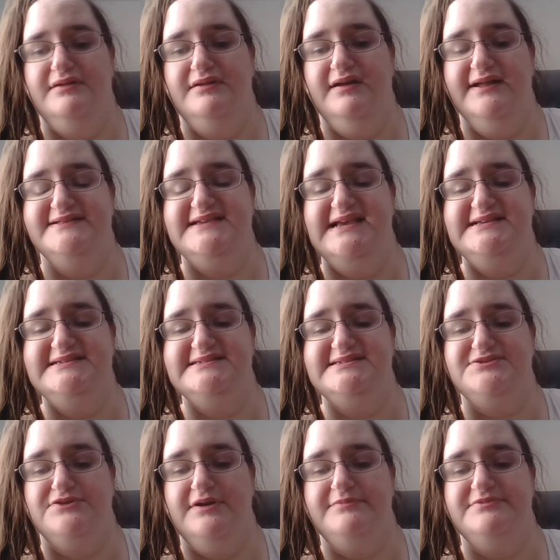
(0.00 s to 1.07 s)

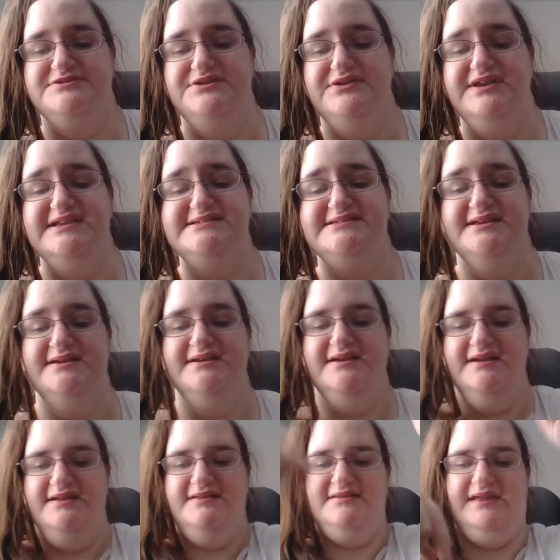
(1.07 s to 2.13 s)
contests or opportunities,
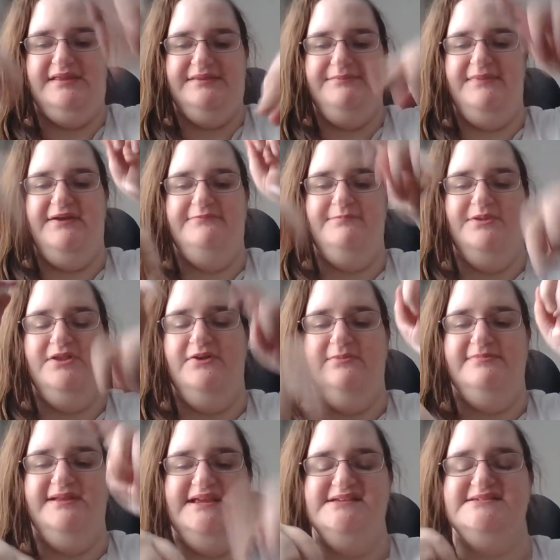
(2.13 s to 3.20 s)
link them down below,
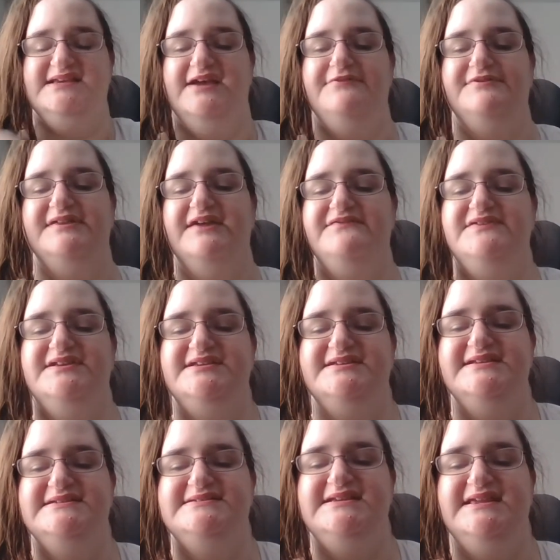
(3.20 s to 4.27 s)
please. I would love to
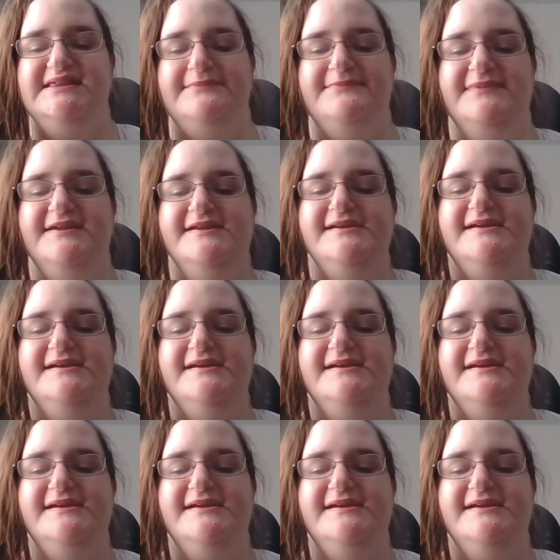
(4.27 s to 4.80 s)
see them.